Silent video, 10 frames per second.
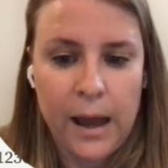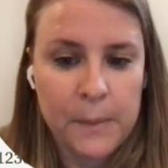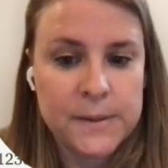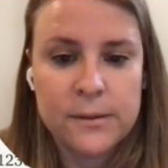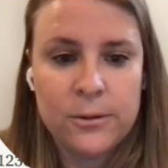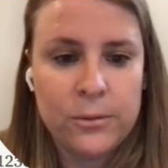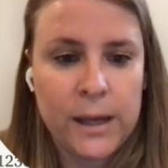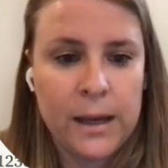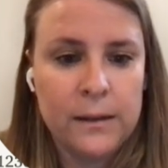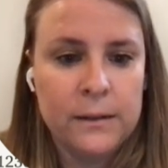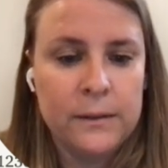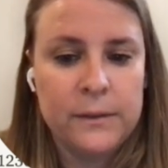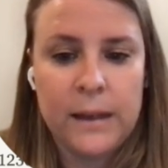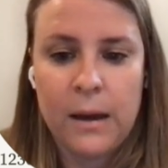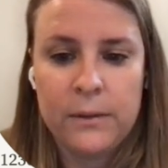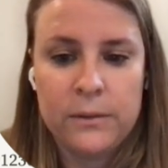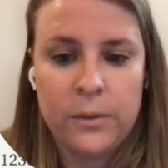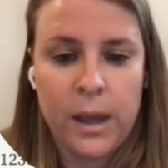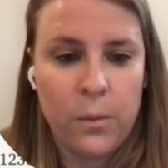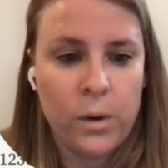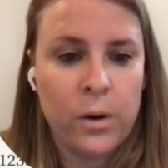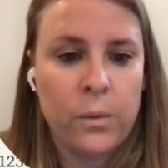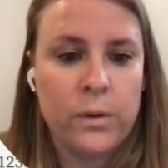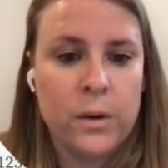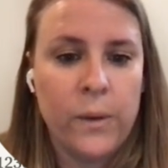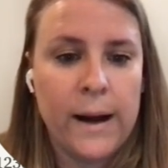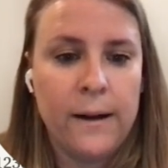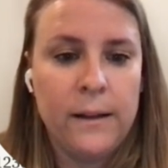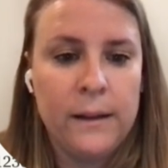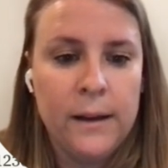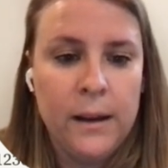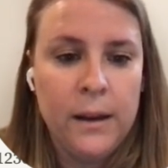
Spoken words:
Absolutely, that can work really well,